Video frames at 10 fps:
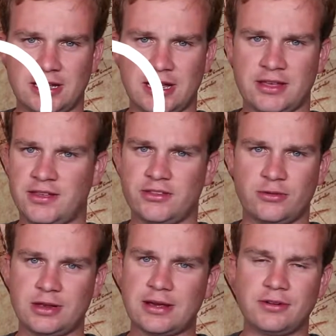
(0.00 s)

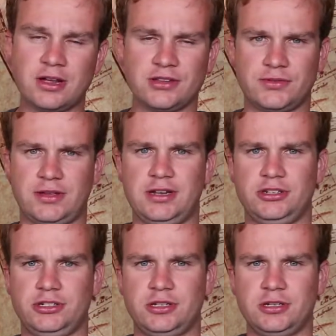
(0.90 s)
history never does
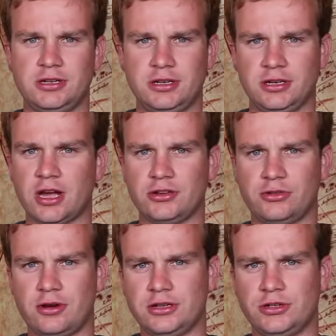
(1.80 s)
finish,
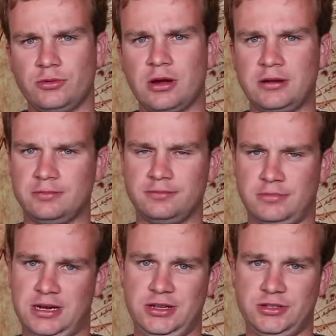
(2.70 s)
contrary to what
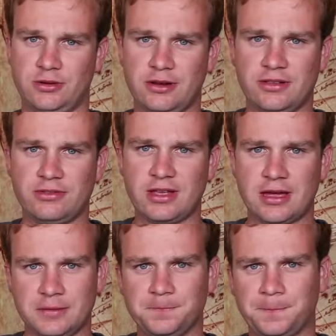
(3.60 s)
many historians have said.